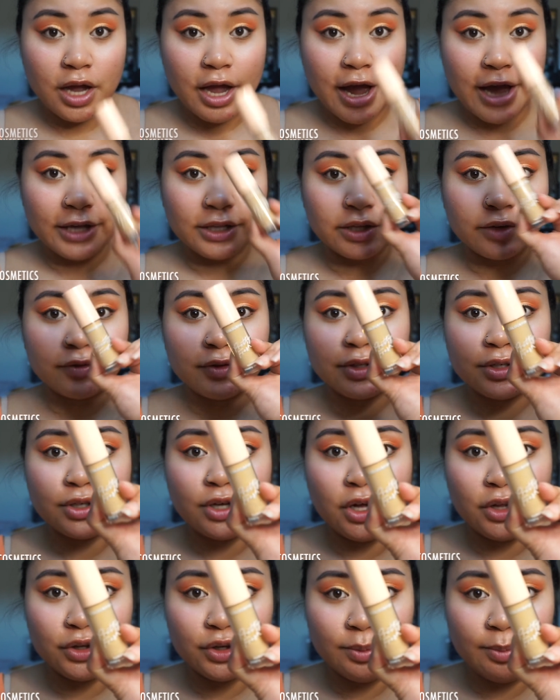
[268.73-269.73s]
I love the
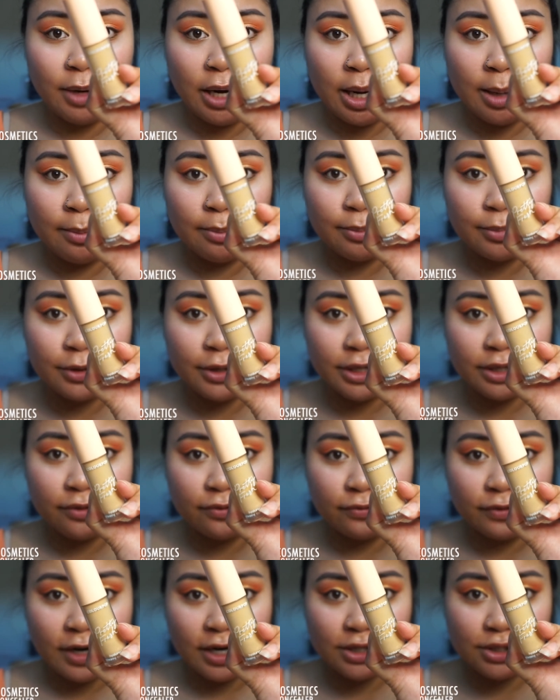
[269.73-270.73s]
Colourpop Pretty
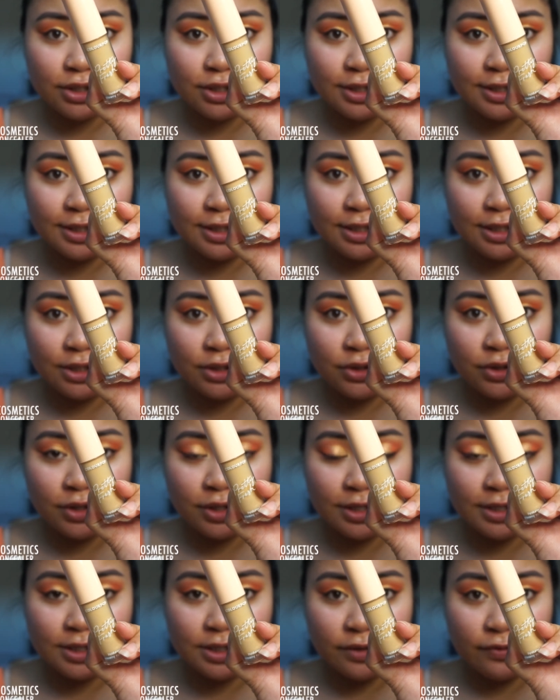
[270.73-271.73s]
Fresh concealer.
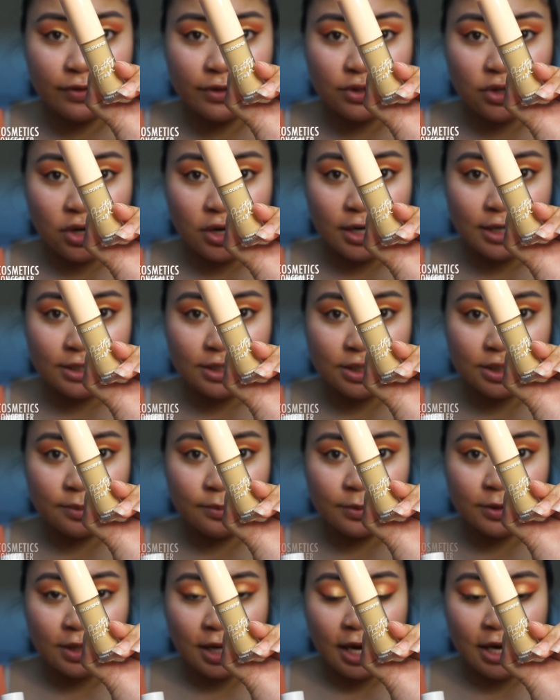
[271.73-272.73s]
This stuff is awesome.
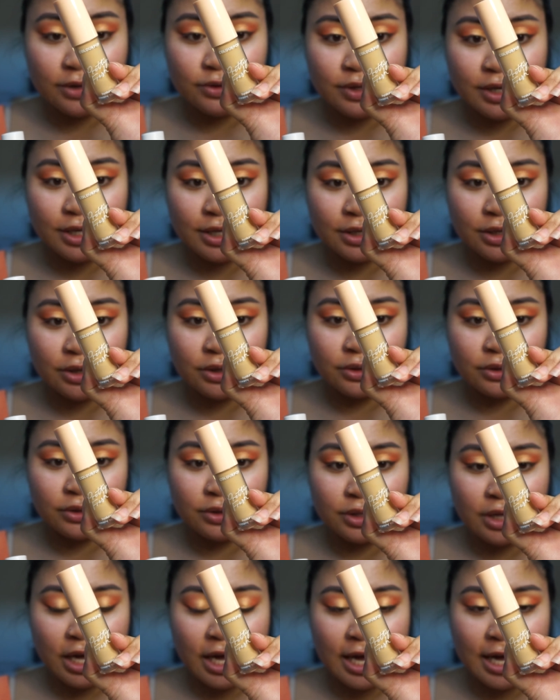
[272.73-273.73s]
It's hydrating under
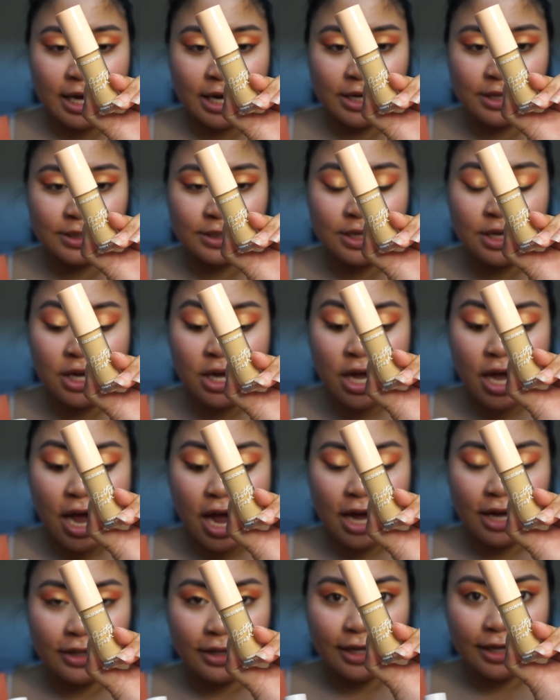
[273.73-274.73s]
the eyes.
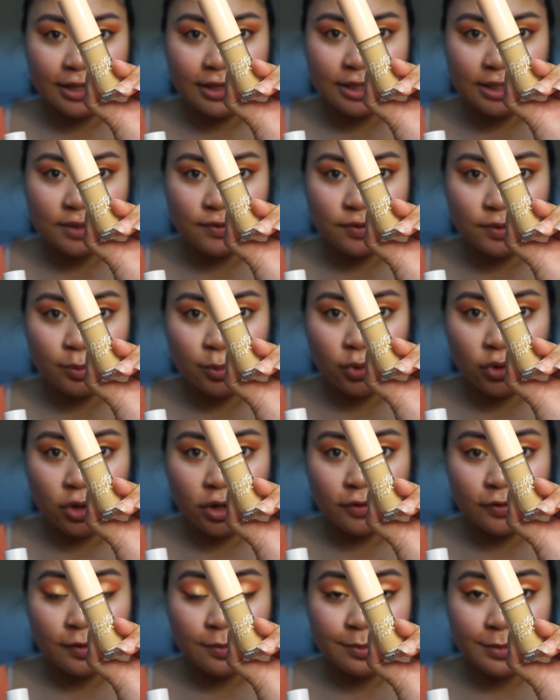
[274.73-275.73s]
I like this for more
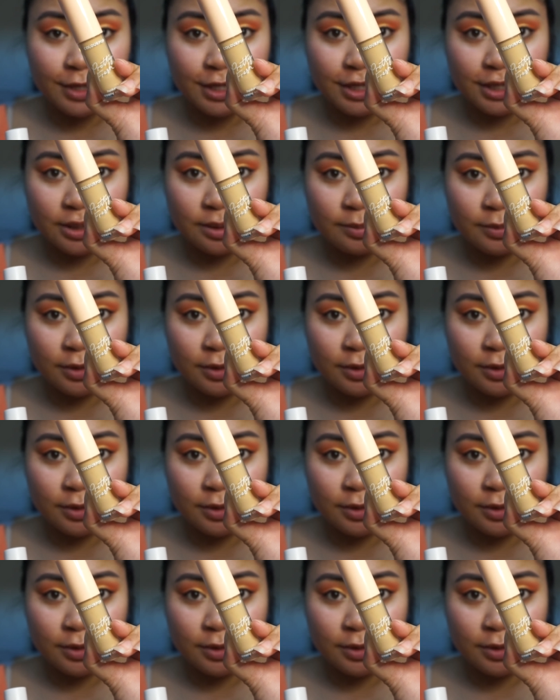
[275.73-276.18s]
of a medium